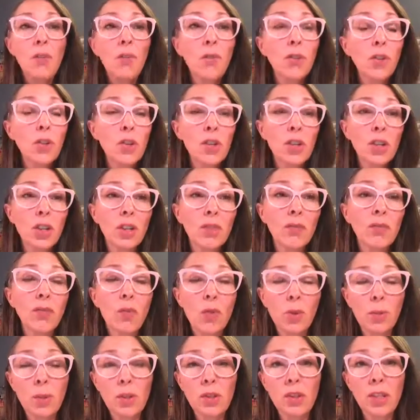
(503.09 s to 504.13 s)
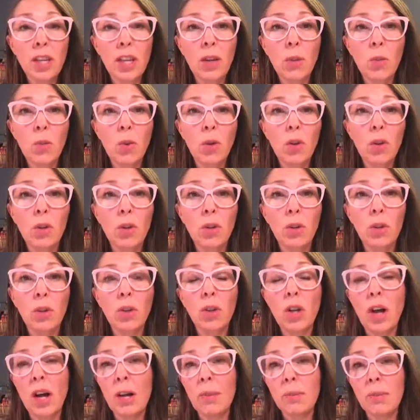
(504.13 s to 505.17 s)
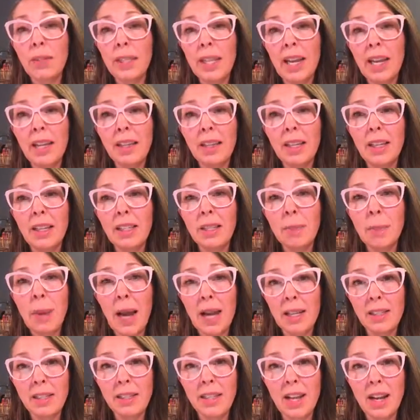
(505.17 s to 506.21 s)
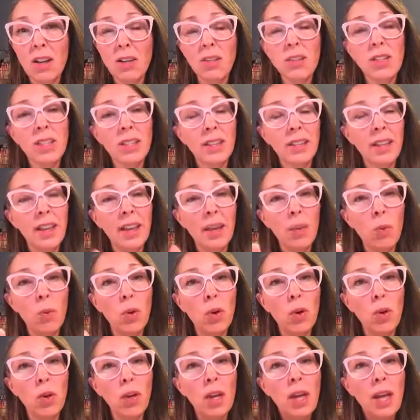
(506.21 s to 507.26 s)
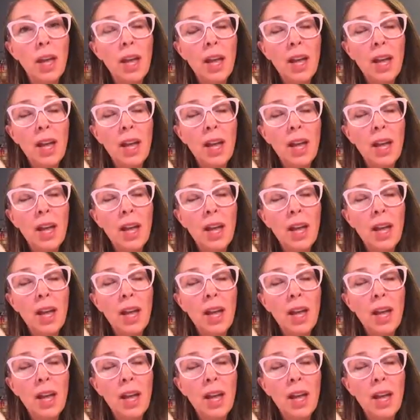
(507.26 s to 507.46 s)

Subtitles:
First and foremost, they will take these pastels and they will